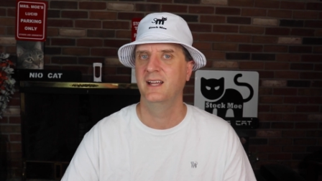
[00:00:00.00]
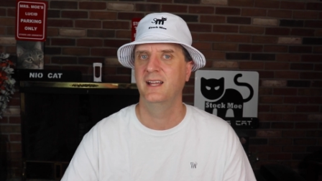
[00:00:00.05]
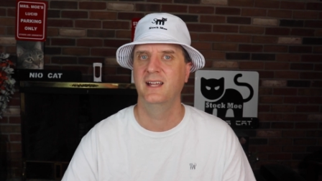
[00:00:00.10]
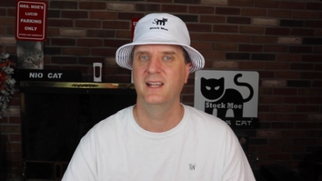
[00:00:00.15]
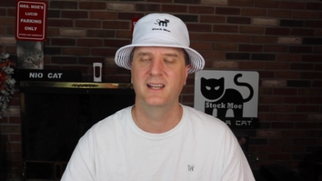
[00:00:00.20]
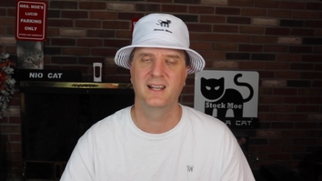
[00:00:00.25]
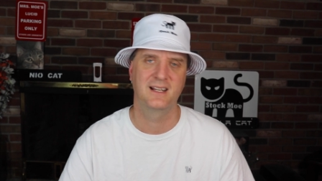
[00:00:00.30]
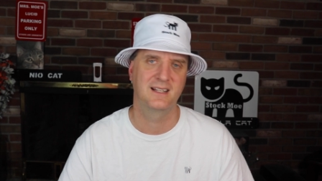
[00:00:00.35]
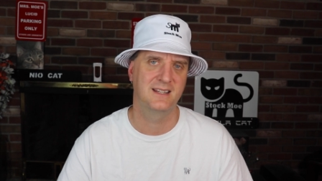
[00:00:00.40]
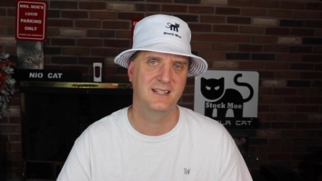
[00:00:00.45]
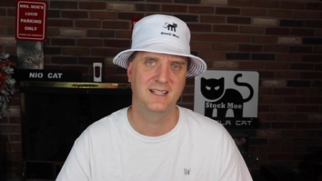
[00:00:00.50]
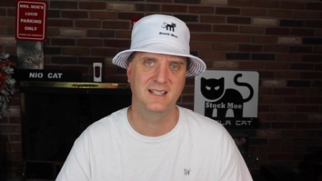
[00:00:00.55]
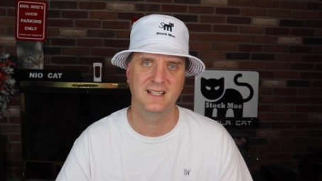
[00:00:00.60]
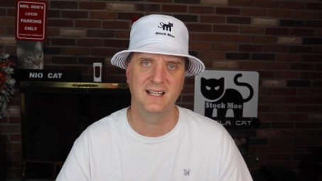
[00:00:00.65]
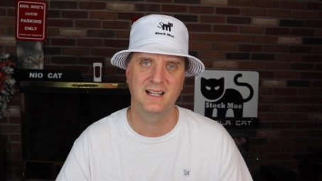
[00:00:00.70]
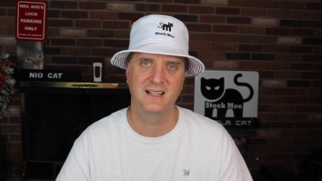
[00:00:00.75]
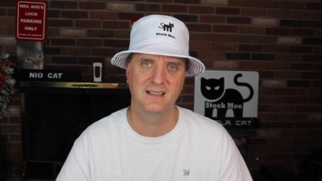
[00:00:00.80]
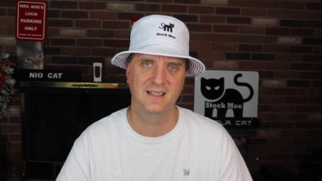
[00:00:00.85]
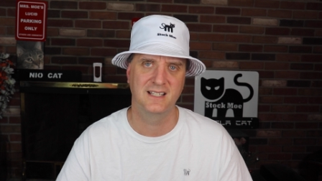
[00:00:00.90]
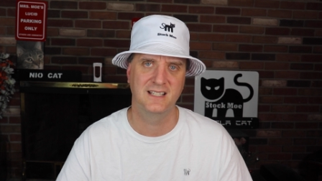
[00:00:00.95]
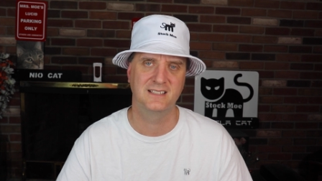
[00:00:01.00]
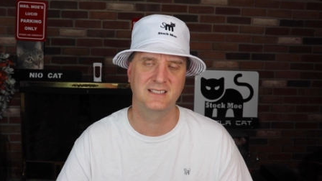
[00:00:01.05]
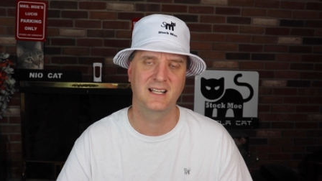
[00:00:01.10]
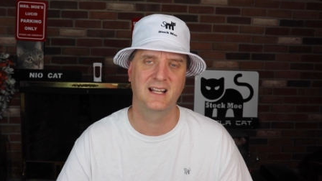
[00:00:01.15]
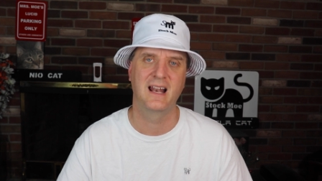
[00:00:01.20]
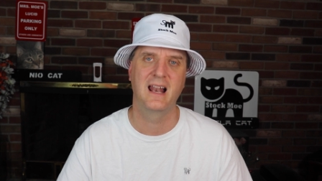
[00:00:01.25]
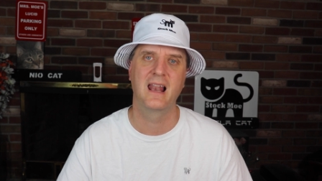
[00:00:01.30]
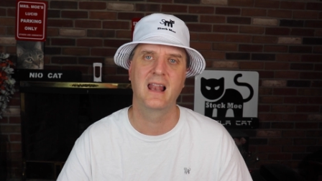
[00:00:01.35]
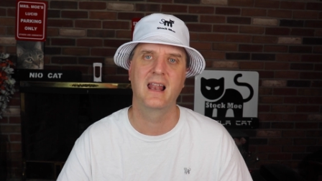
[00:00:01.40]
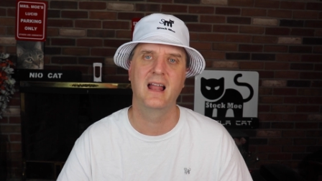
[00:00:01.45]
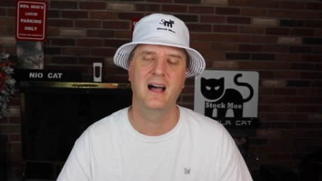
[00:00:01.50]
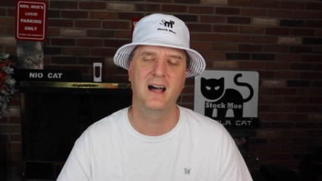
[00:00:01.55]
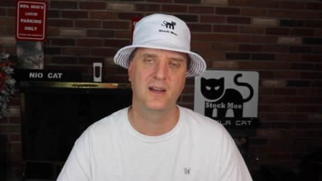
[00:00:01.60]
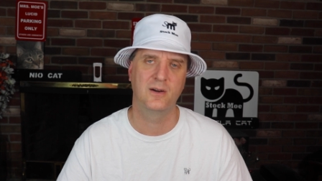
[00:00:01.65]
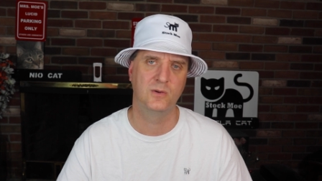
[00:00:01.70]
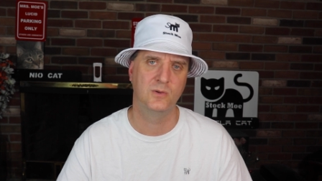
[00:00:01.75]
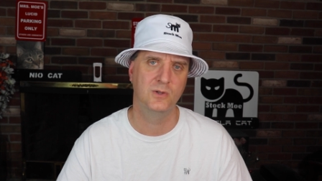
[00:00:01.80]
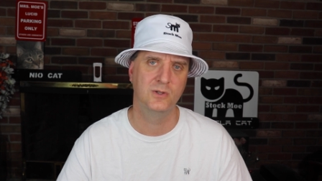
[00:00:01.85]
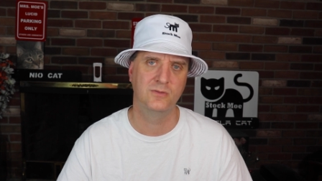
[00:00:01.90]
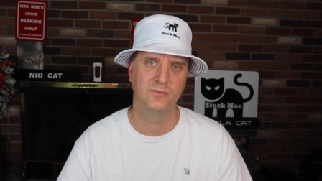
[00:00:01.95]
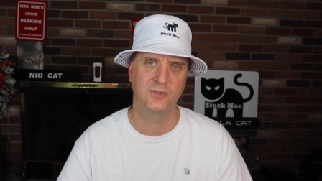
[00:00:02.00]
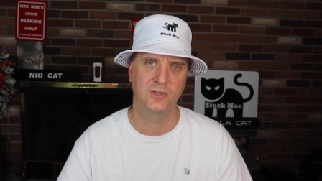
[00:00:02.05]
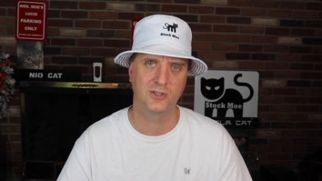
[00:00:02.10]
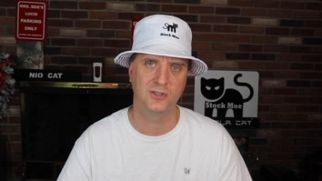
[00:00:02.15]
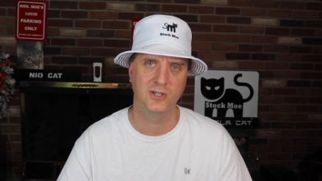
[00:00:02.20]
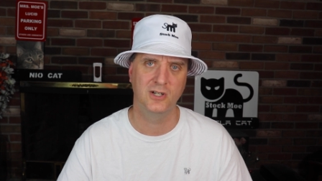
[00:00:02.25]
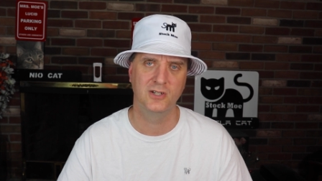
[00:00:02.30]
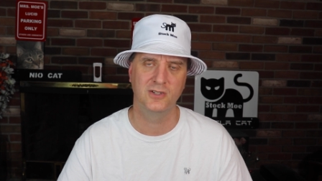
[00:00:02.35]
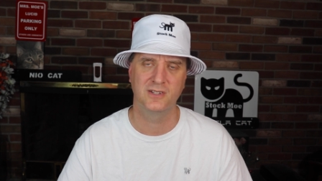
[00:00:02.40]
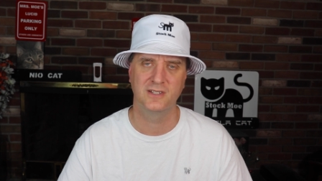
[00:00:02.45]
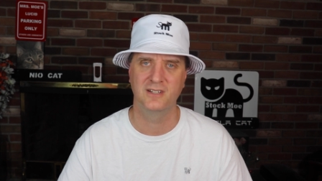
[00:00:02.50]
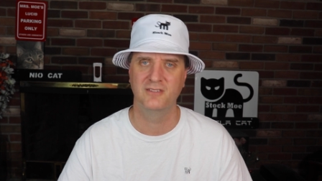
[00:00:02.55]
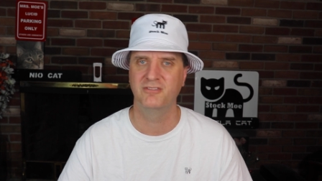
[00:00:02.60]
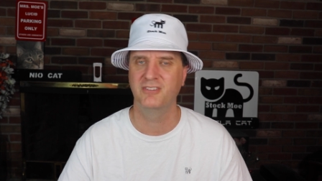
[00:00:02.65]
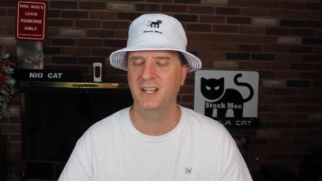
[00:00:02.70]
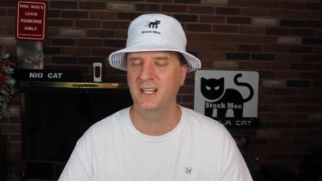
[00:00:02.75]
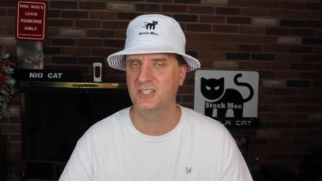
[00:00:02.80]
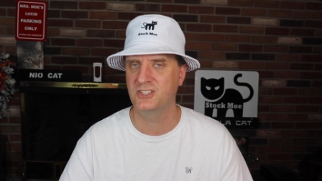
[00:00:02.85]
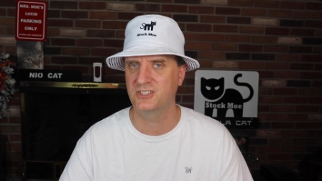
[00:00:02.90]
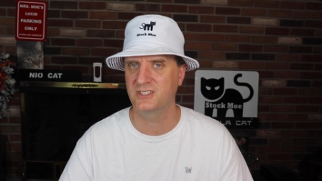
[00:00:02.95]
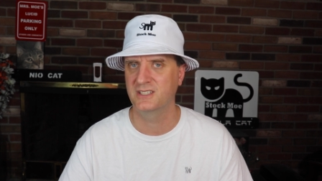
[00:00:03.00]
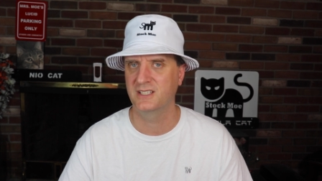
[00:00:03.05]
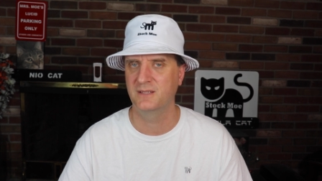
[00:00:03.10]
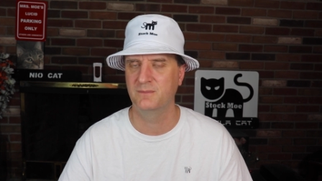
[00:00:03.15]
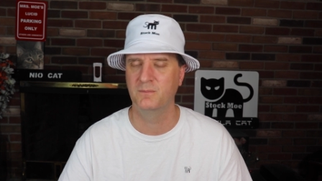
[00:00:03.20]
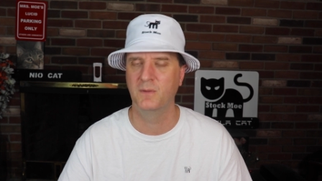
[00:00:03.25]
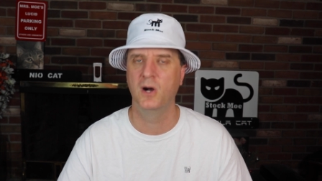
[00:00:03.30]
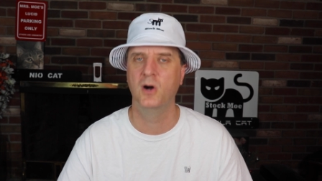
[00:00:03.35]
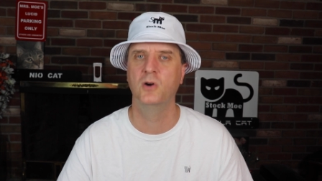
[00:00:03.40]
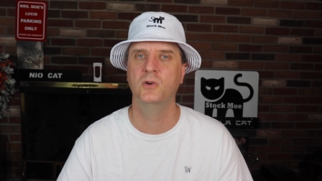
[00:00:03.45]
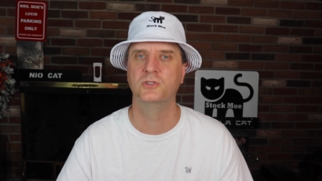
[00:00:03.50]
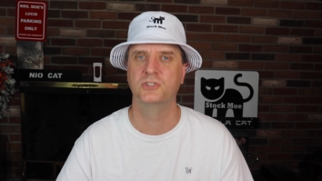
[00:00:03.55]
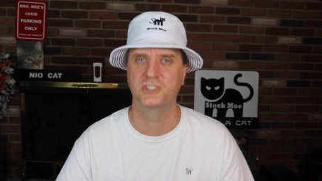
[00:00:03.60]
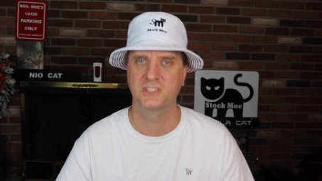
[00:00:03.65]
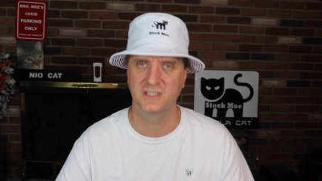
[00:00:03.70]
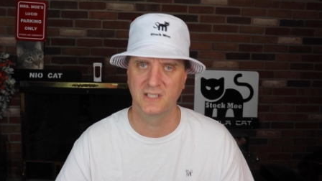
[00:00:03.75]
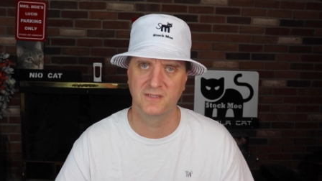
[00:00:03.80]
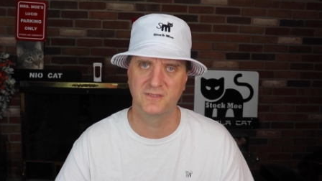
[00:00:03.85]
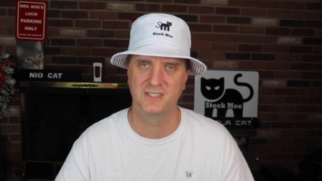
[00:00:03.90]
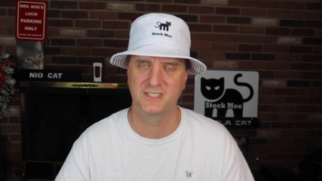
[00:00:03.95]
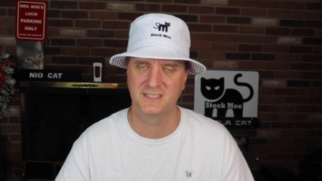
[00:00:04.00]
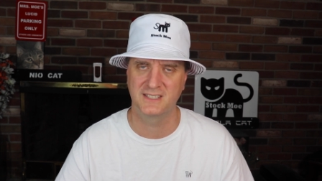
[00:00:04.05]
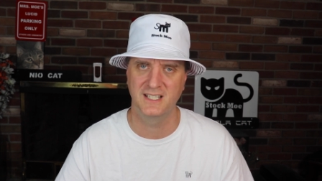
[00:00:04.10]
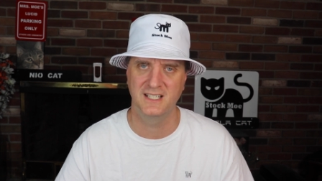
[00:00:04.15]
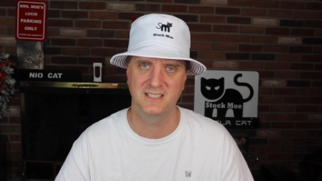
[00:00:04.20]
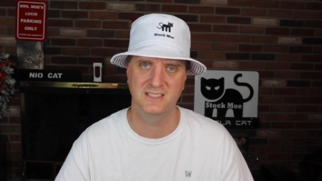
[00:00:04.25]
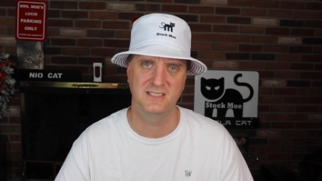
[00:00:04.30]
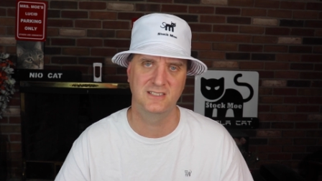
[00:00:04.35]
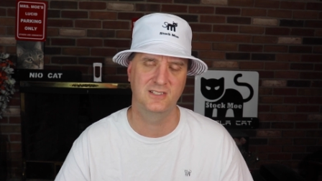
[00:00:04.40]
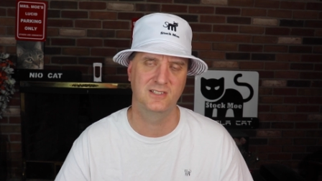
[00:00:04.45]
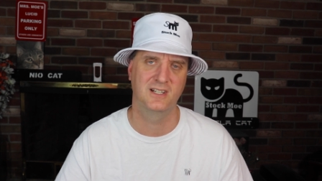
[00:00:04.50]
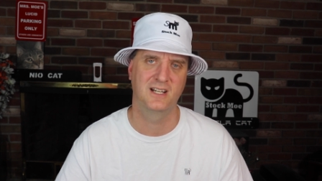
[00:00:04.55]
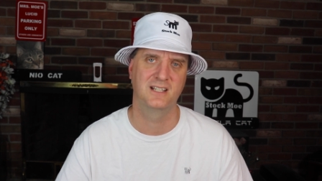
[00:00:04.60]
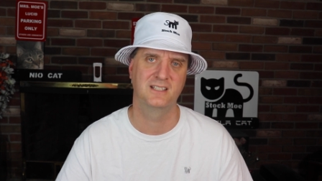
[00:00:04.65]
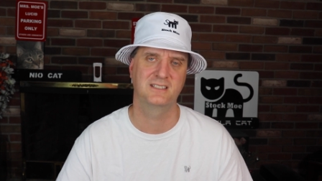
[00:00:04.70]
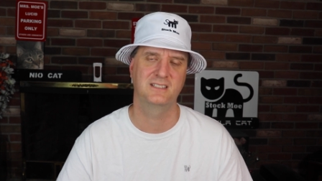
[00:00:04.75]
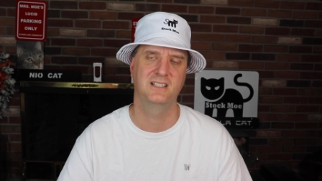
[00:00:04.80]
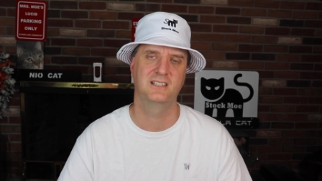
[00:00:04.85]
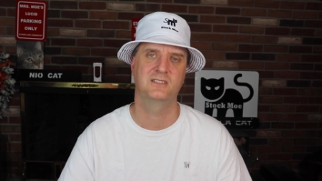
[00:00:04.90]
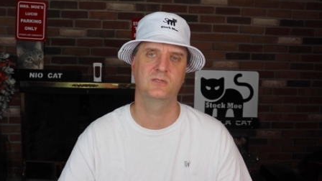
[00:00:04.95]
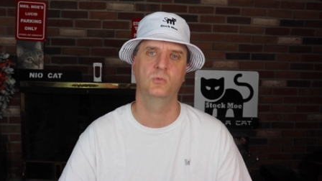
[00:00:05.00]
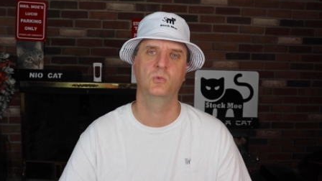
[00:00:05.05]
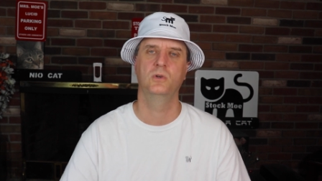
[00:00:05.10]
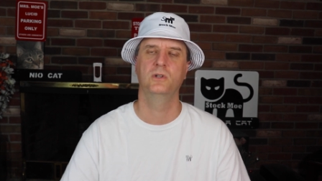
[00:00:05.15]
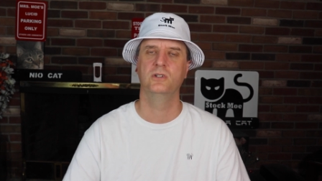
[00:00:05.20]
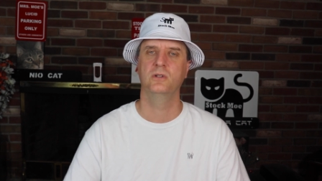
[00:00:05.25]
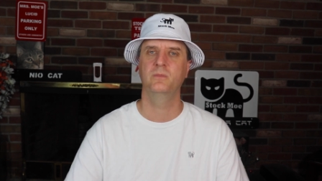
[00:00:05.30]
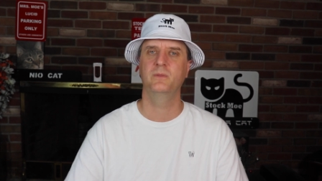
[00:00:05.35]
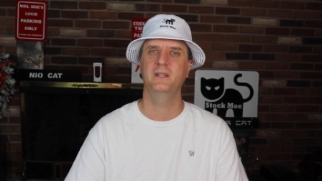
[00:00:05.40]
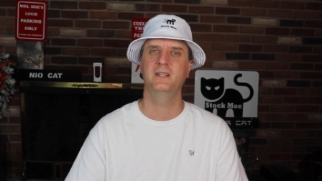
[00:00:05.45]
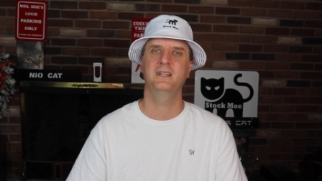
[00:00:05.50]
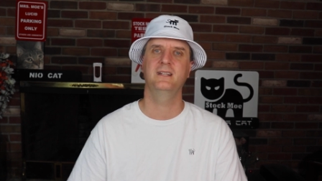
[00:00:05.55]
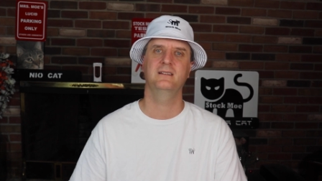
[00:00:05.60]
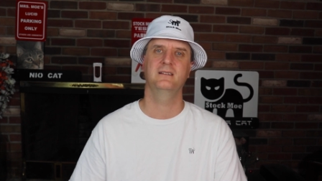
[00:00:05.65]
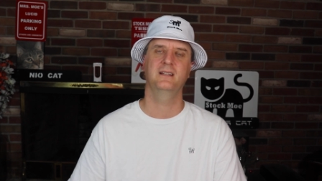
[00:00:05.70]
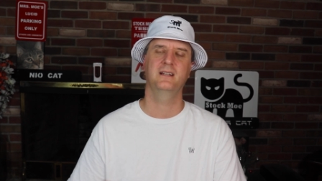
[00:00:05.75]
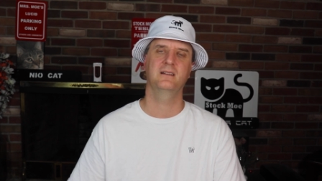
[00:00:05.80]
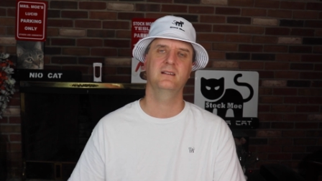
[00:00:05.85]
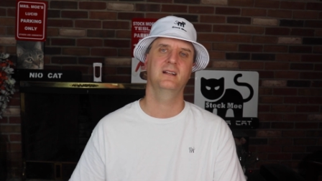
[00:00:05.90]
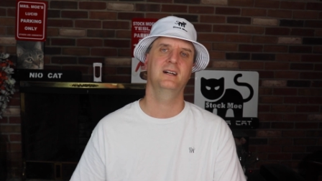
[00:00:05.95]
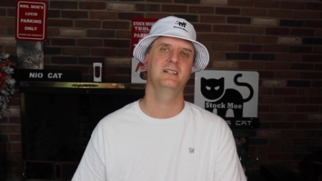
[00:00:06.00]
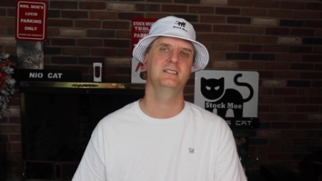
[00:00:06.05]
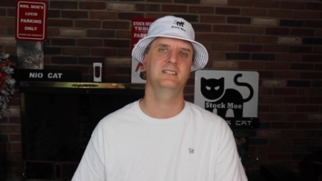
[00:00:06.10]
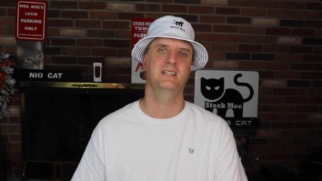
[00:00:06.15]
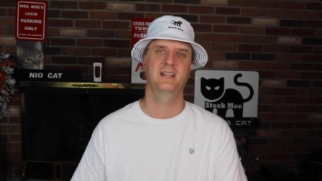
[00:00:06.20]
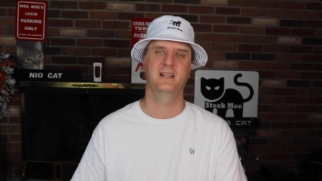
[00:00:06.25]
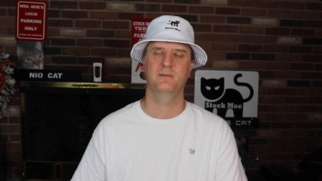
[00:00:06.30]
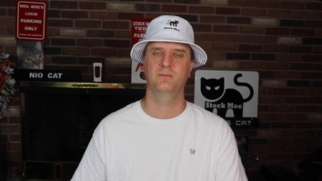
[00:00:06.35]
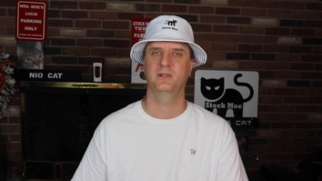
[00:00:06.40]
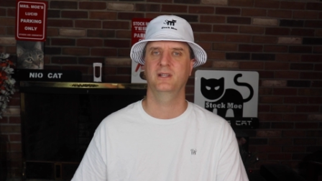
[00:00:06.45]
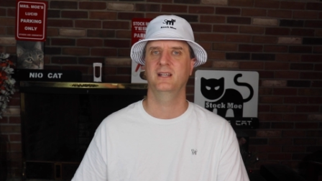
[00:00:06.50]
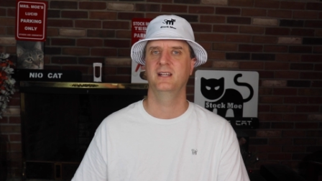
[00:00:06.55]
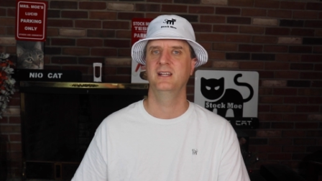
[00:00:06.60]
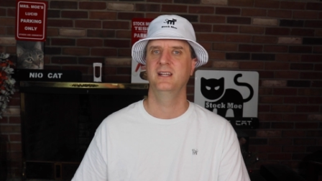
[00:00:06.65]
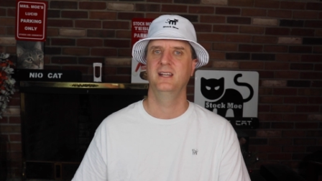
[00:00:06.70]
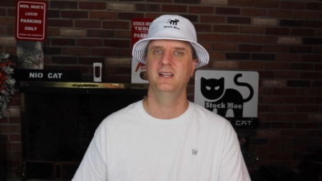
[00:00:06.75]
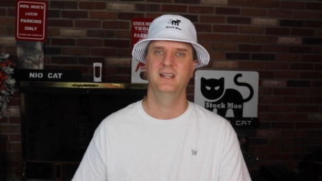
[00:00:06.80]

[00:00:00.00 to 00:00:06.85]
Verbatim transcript: And I think that leaves a lot of room for growth, and eventually most of the states in the United States will be legalized gambling.